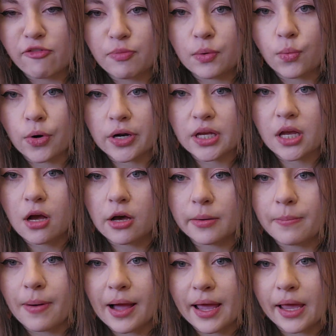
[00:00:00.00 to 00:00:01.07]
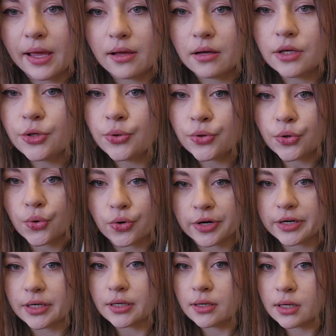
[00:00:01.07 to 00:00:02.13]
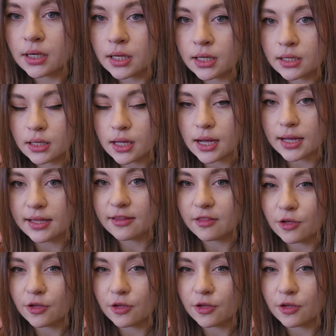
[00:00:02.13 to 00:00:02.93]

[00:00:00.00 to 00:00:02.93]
been working on my unicorn. It's the